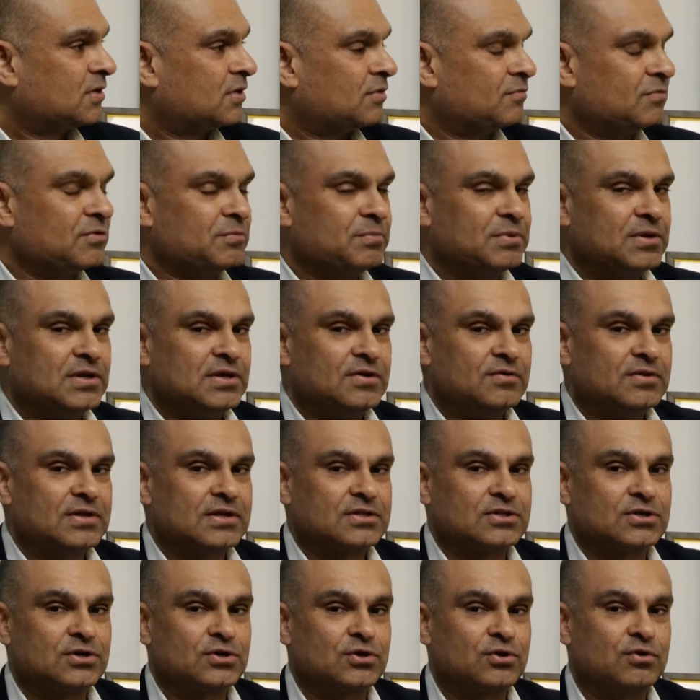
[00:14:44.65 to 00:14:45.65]
We believe
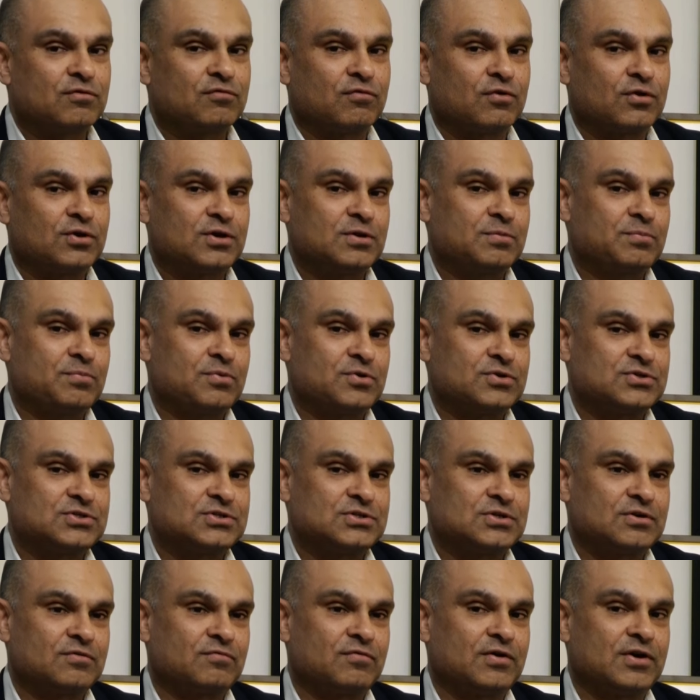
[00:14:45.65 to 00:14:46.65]
that
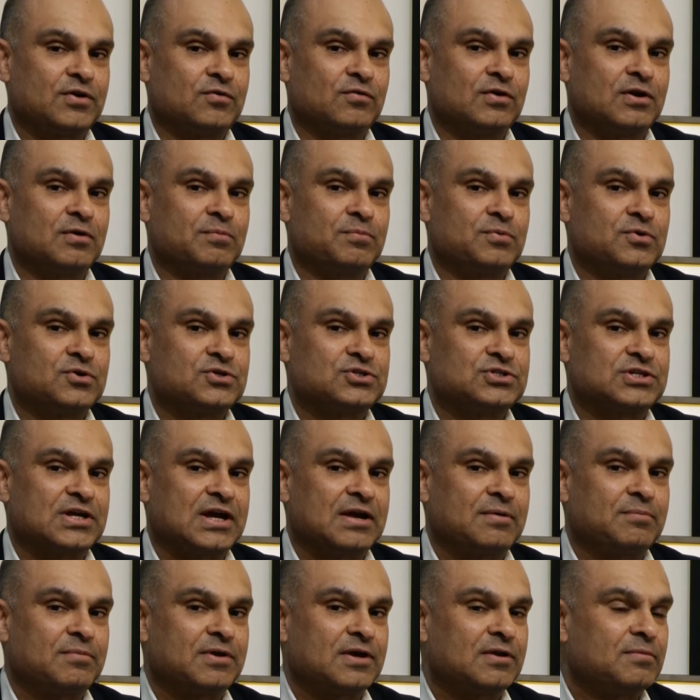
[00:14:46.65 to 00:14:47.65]
30-40% of our developers'
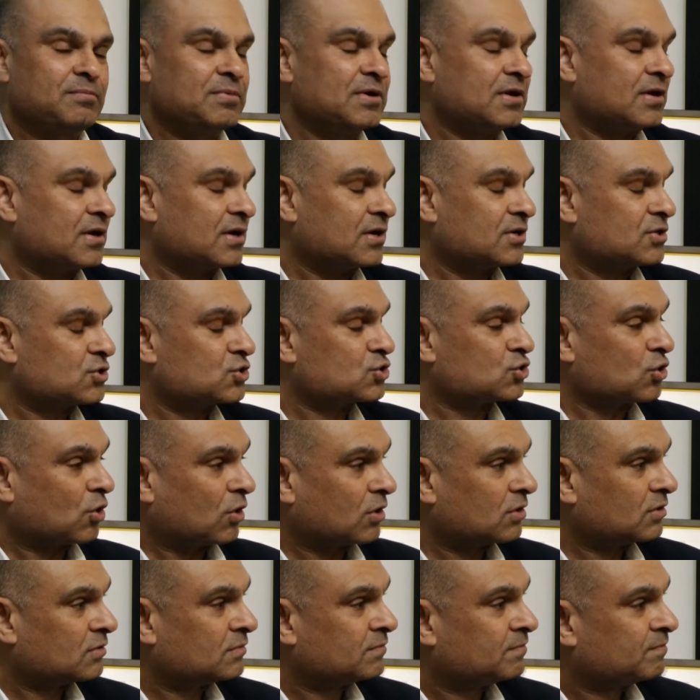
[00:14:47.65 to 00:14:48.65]
time can be cut
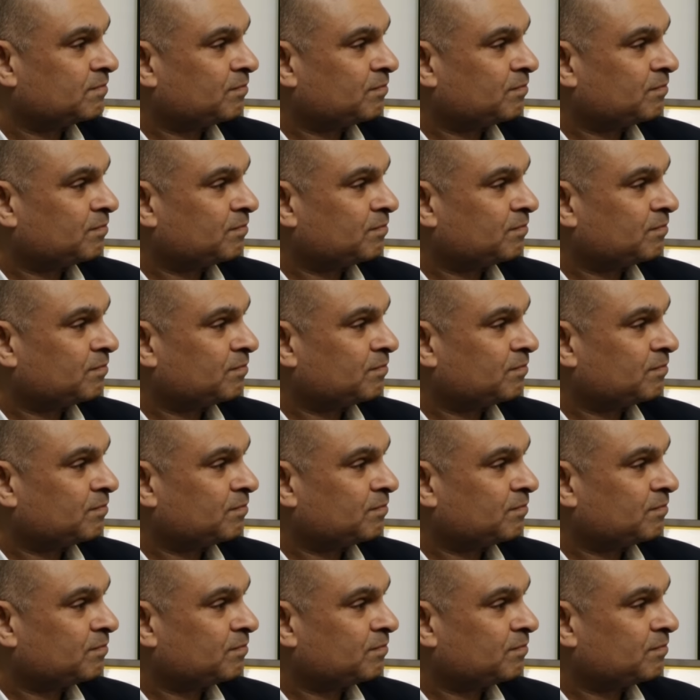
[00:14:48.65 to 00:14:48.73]
short